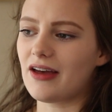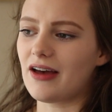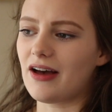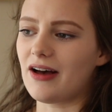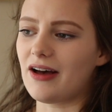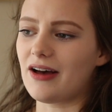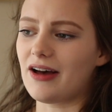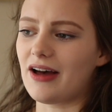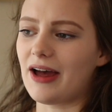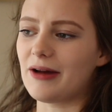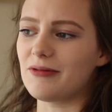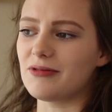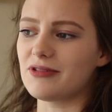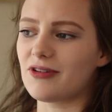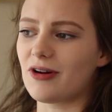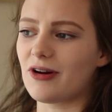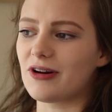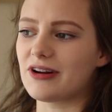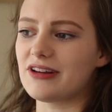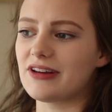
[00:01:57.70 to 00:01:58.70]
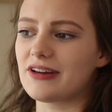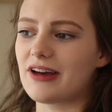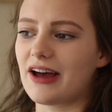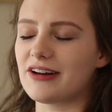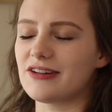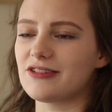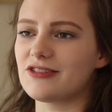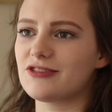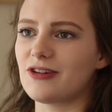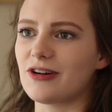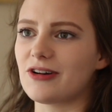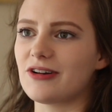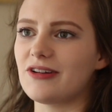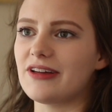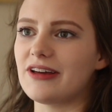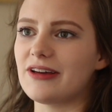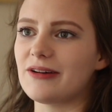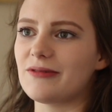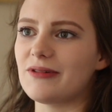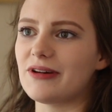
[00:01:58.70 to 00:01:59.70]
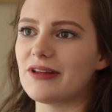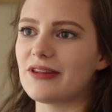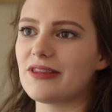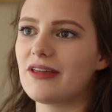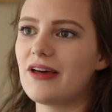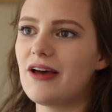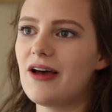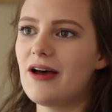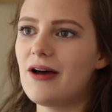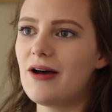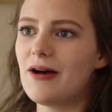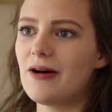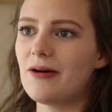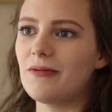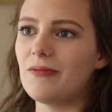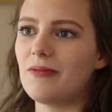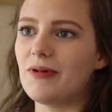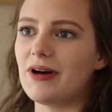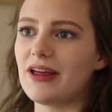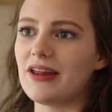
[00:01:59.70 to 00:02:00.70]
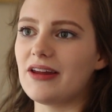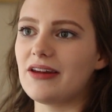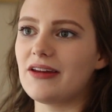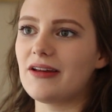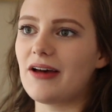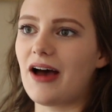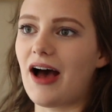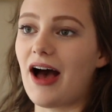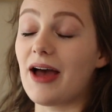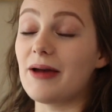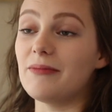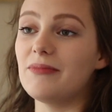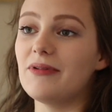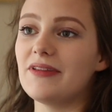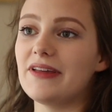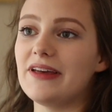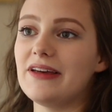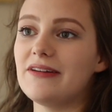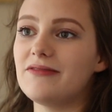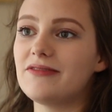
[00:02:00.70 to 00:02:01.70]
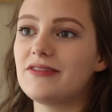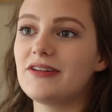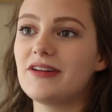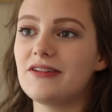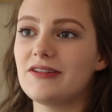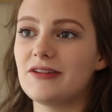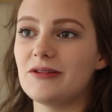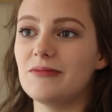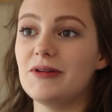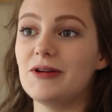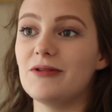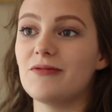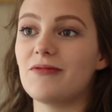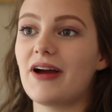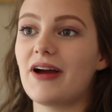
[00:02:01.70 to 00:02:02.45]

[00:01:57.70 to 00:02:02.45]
I was already kind of struggling with what I believed to be